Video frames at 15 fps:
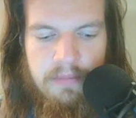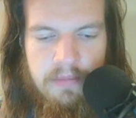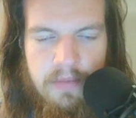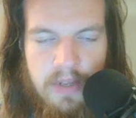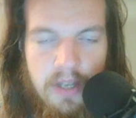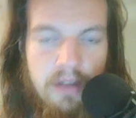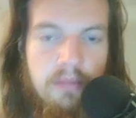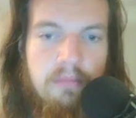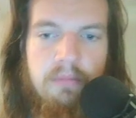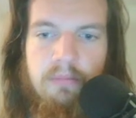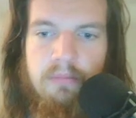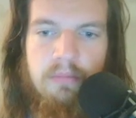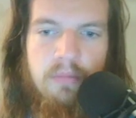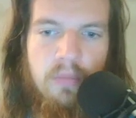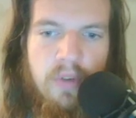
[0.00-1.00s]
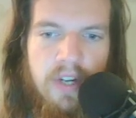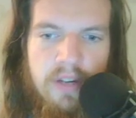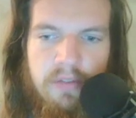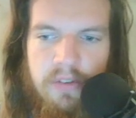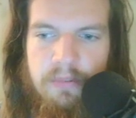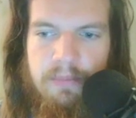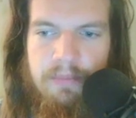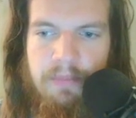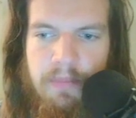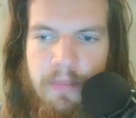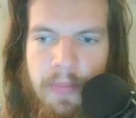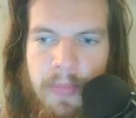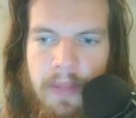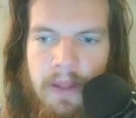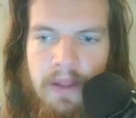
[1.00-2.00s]
yeah, whatever.
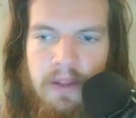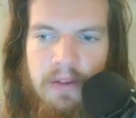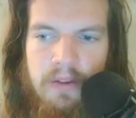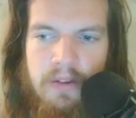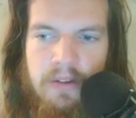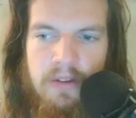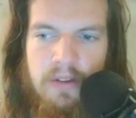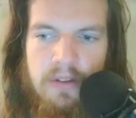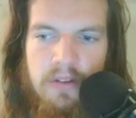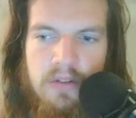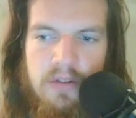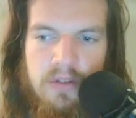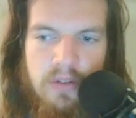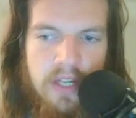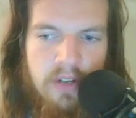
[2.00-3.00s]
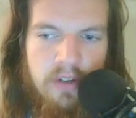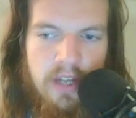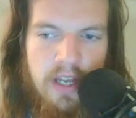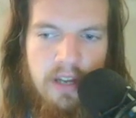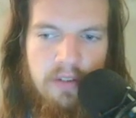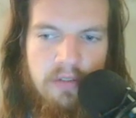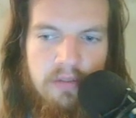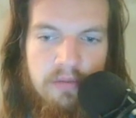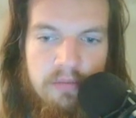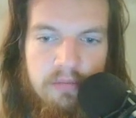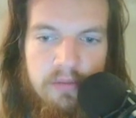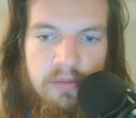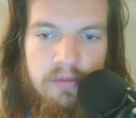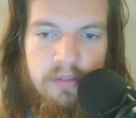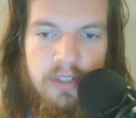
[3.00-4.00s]
So here we have
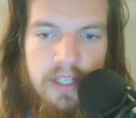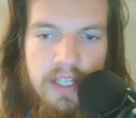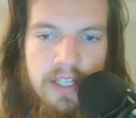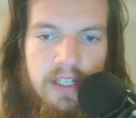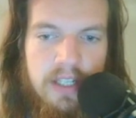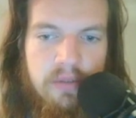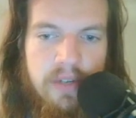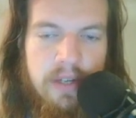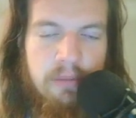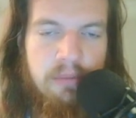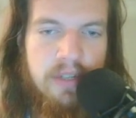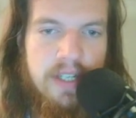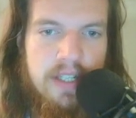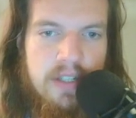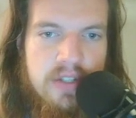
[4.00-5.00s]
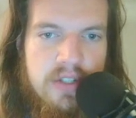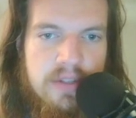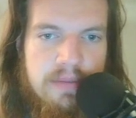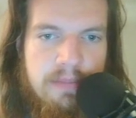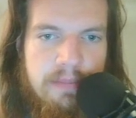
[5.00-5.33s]
clearly red bricks,